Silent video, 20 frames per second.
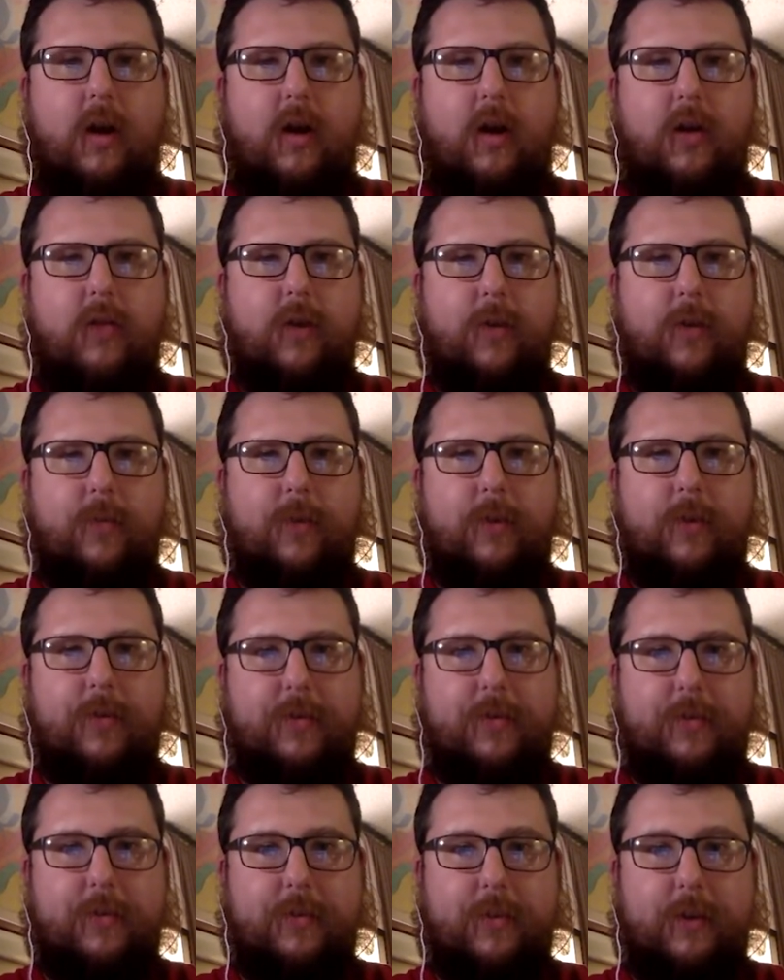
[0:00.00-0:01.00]
Trump
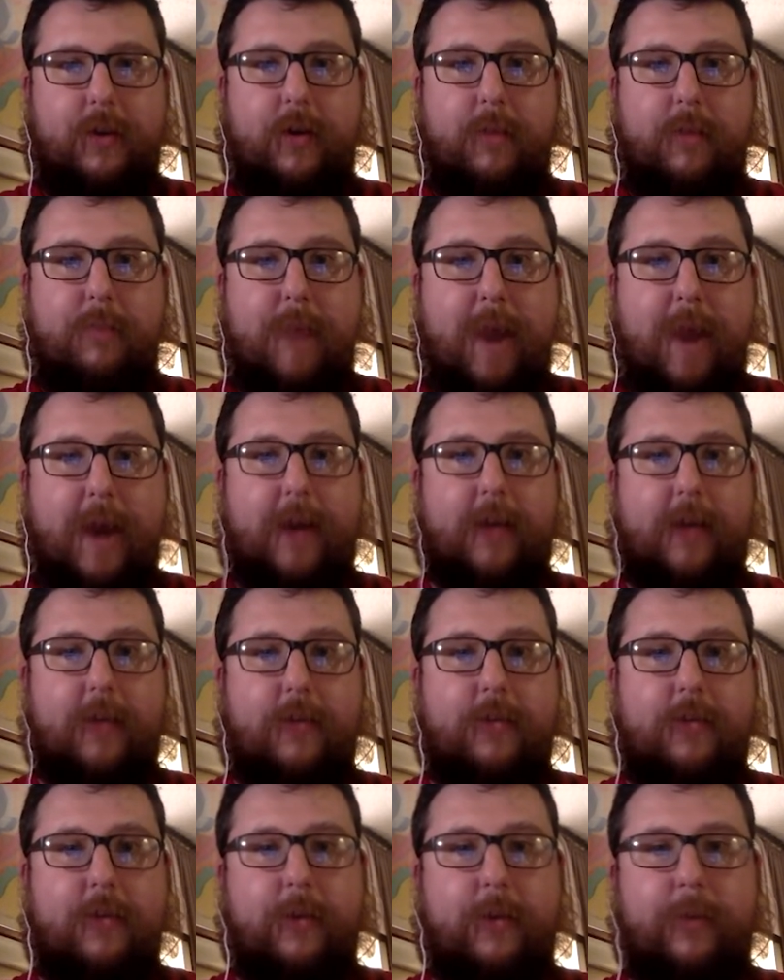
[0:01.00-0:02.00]
versus
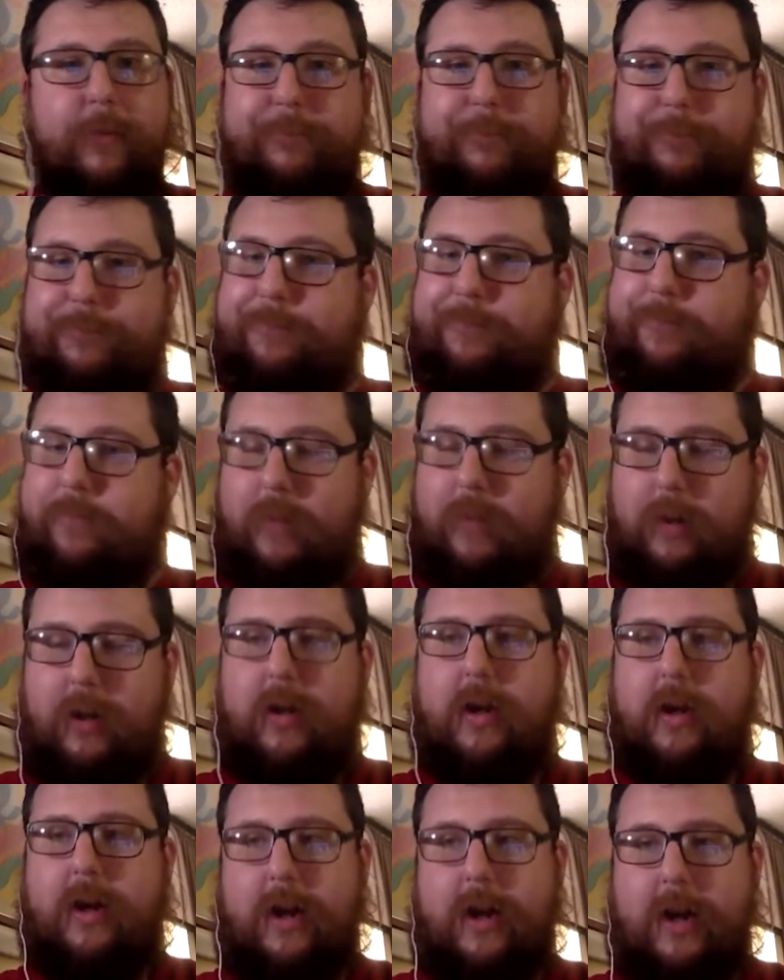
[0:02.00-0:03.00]
Biden. So
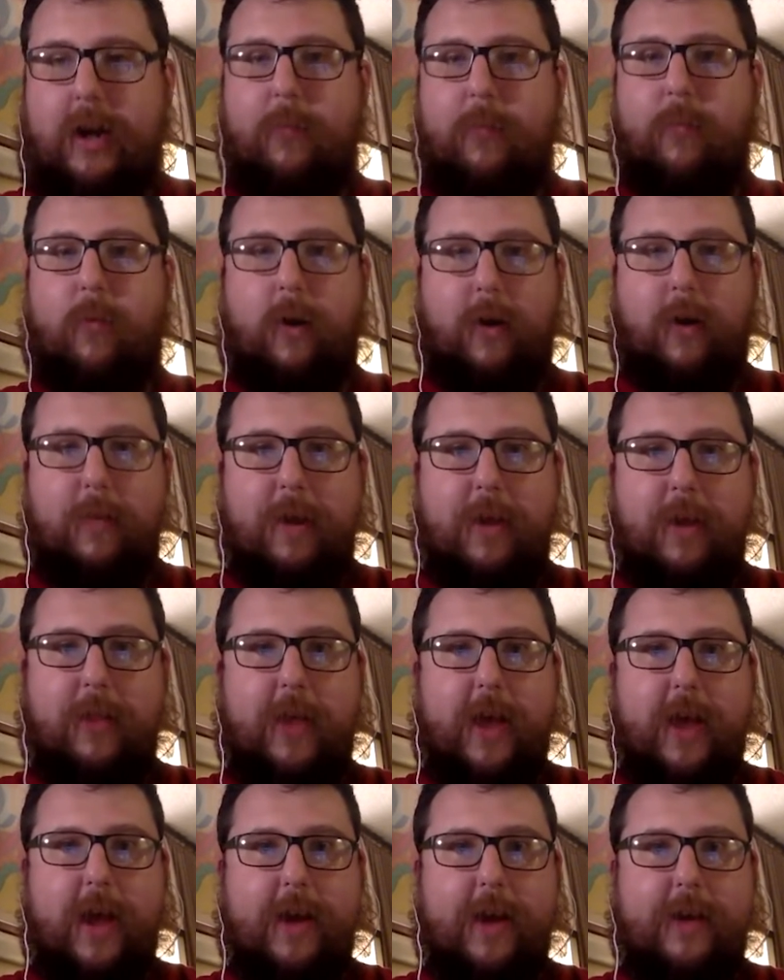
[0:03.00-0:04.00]
I am worried about
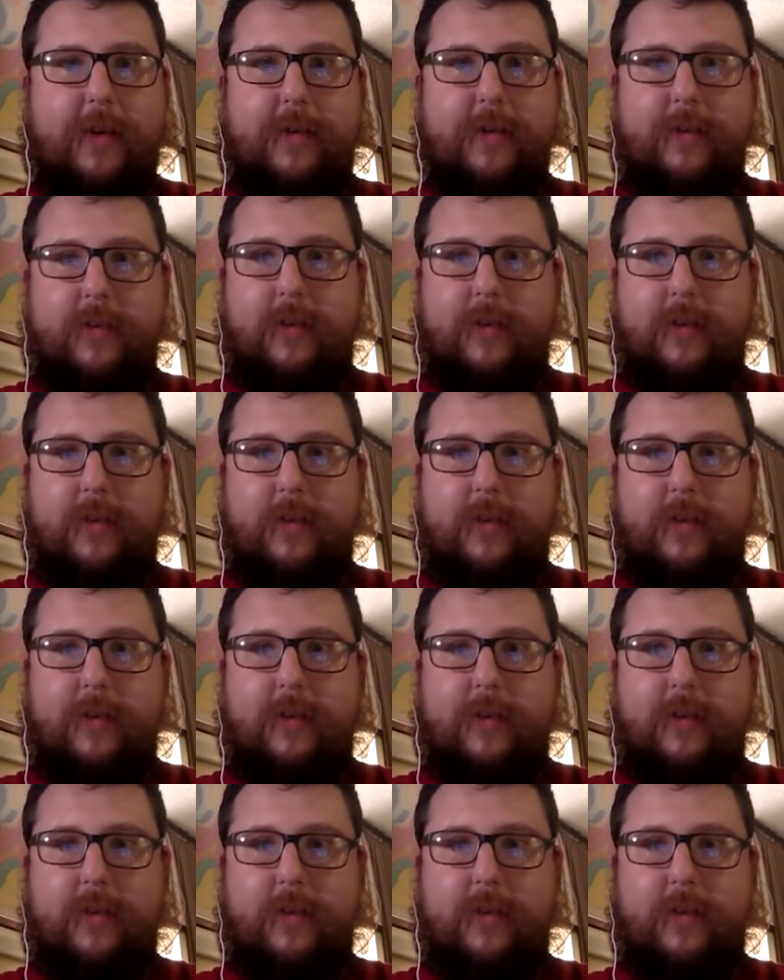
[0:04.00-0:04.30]
that.